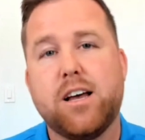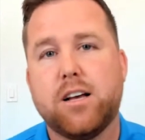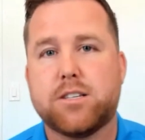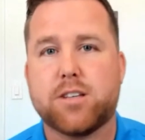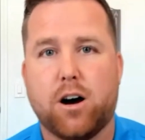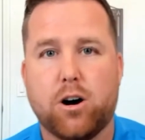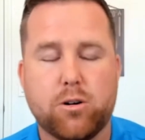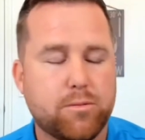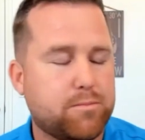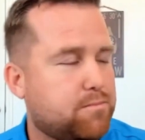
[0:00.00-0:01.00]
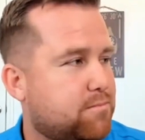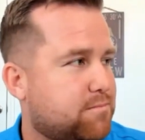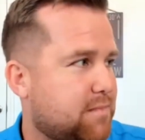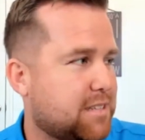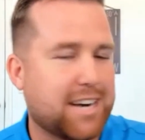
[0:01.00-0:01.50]
So
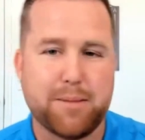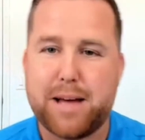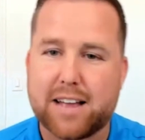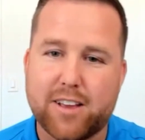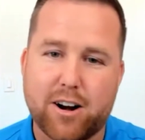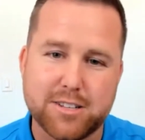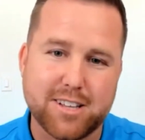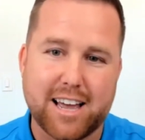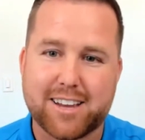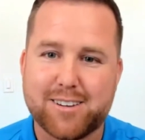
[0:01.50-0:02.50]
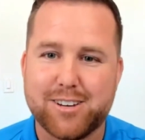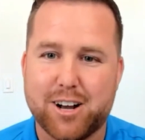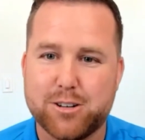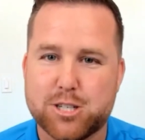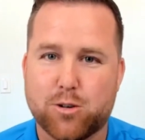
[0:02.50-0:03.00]
it's kind of back there as like,
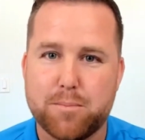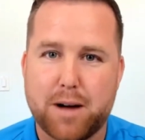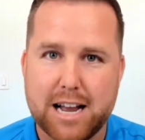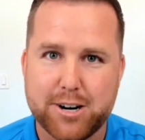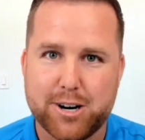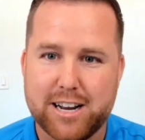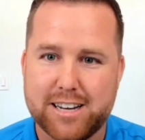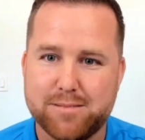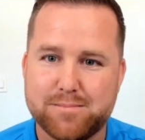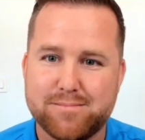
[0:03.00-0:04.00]
just a reminder and,